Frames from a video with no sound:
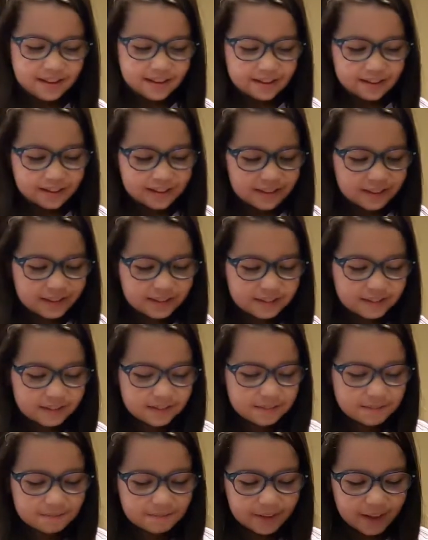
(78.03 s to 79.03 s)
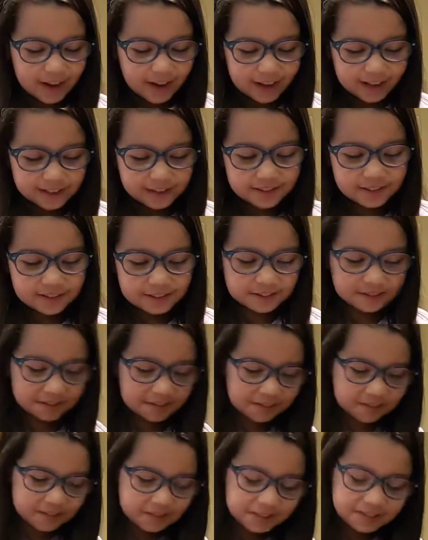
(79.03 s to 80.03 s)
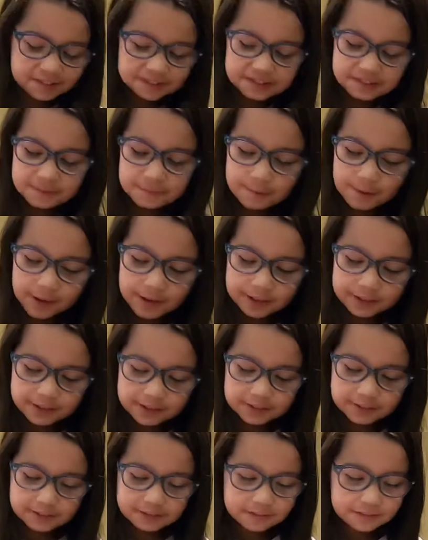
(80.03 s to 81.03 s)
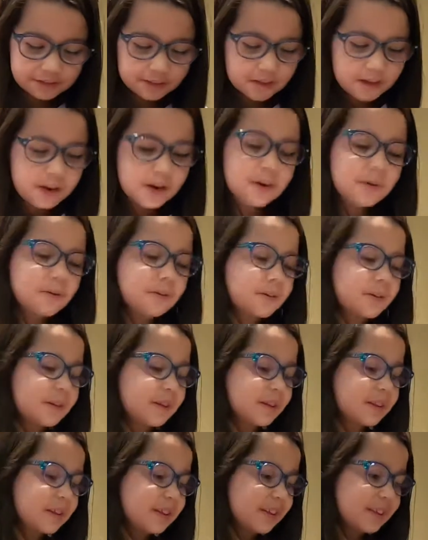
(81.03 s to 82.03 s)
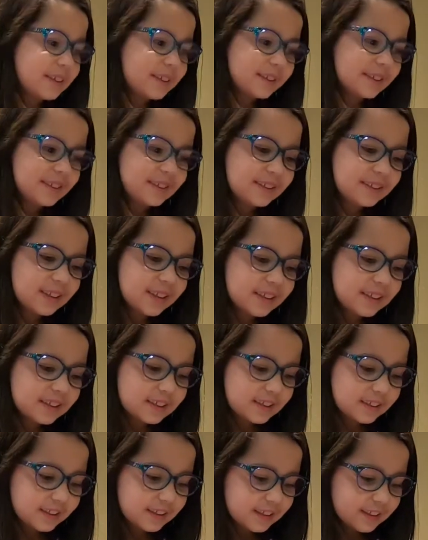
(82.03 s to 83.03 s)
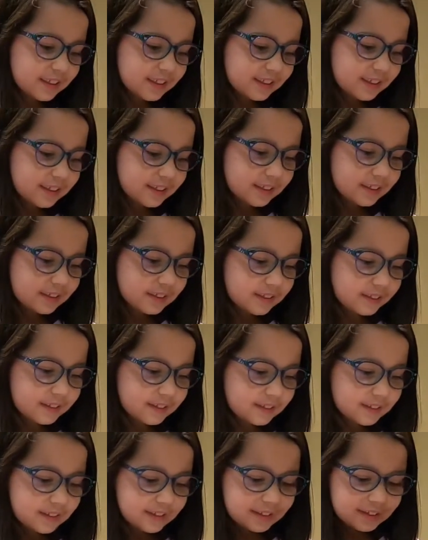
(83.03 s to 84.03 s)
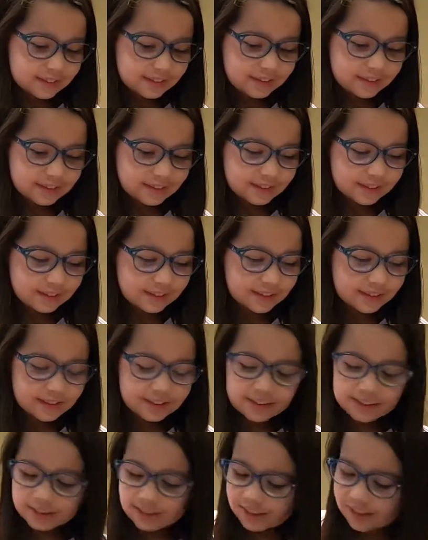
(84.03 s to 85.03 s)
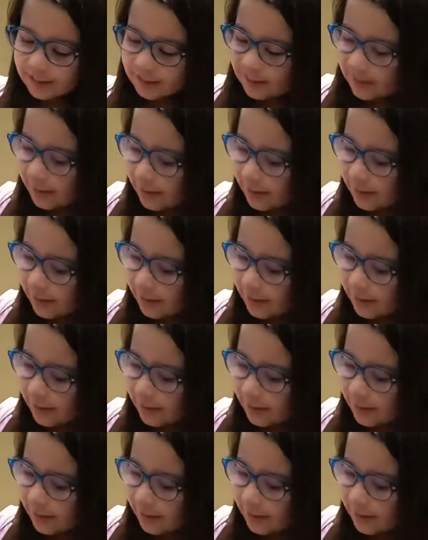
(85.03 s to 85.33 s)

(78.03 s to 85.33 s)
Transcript: This is bag two, so I don't need bag two. The instructions. Uh huh.